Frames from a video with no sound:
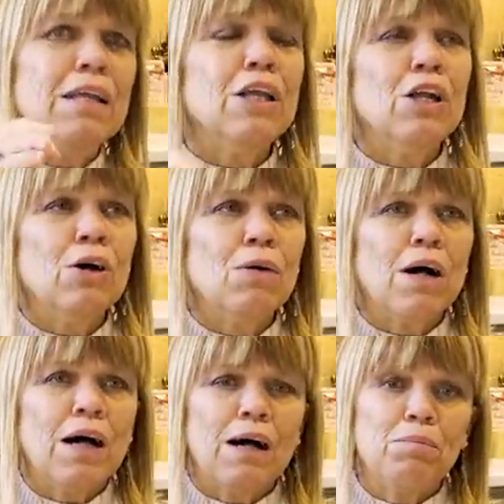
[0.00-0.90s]
you know,
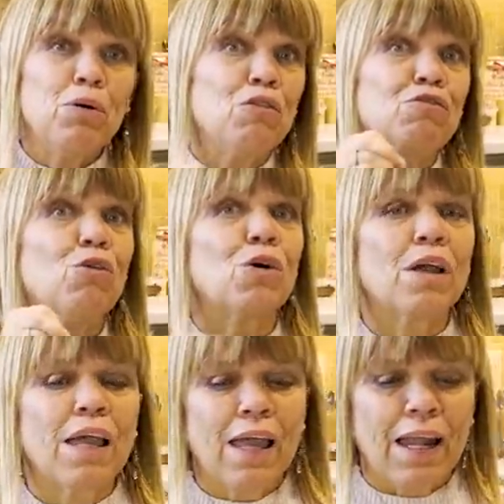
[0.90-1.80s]
put a
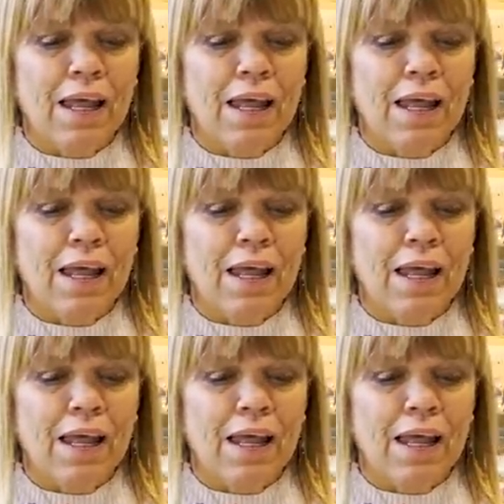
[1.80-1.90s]
fork in